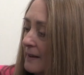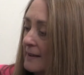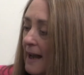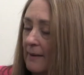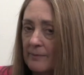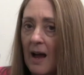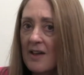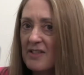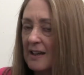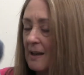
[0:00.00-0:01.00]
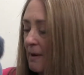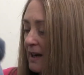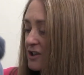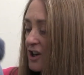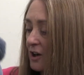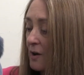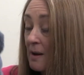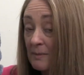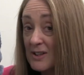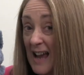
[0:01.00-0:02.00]
Yeah, I think it might too,
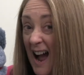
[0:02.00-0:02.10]
because